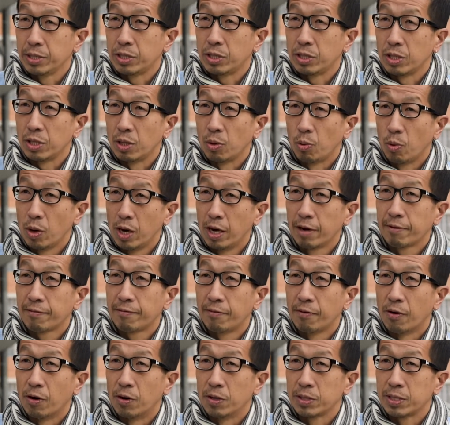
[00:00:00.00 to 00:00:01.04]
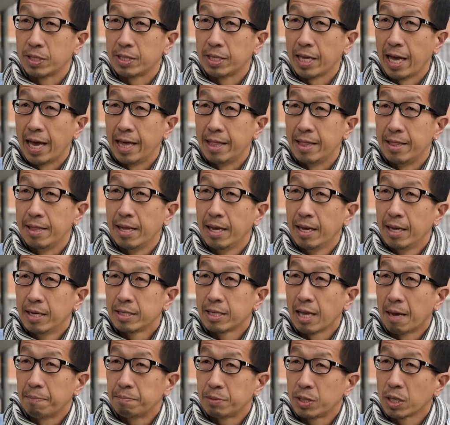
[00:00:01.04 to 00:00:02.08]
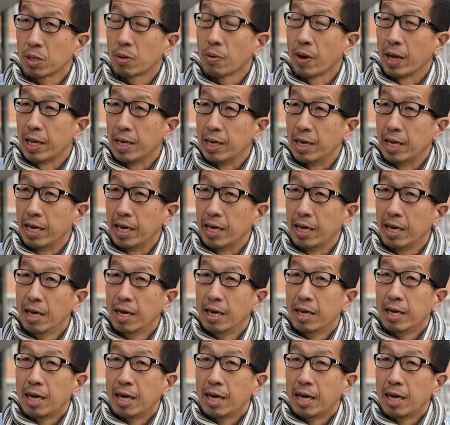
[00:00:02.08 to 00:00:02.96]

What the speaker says: into the workforce and subsequently